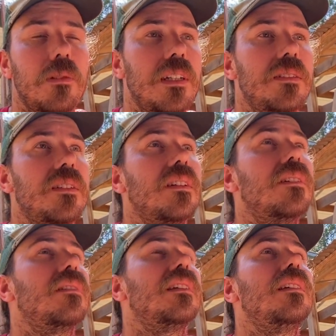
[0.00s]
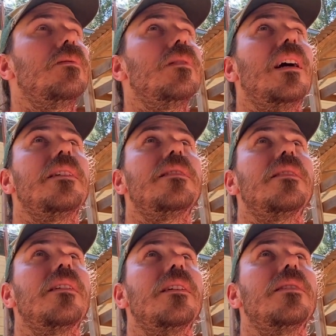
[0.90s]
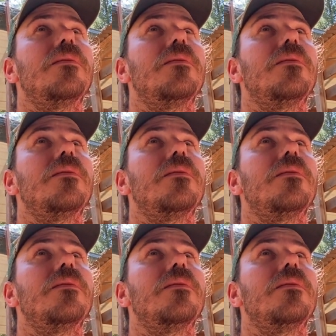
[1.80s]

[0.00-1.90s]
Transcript: ways you can do an equalized charge.